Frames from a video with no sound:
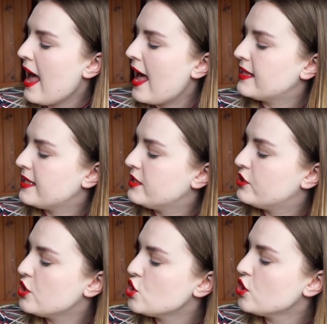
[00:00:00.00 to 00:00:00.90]
an
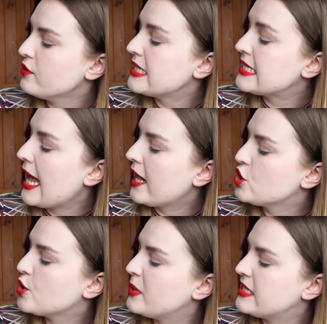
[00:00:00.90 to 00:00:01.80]
indigenous
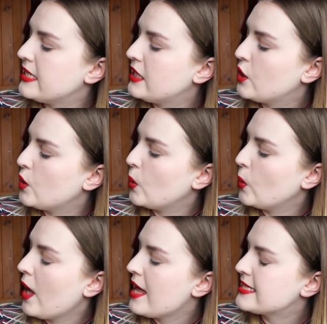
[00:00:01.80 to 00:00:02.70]

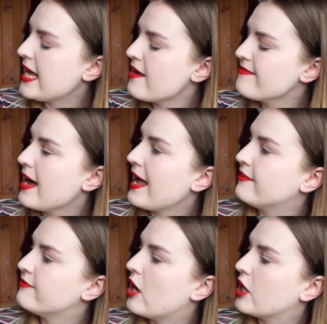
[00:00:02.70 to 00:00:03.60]
LGBTQ sci-fi
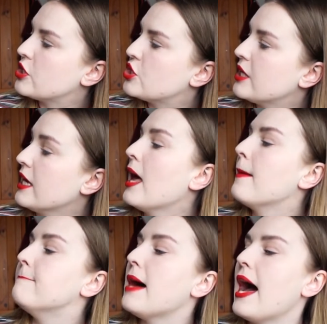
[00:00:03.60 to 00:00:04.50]
anthology
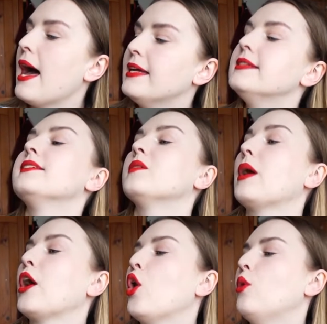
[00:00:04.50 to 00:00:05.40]
edited by
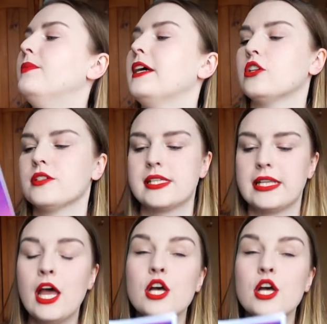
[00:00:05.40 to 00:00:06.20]
Hope Nicholson.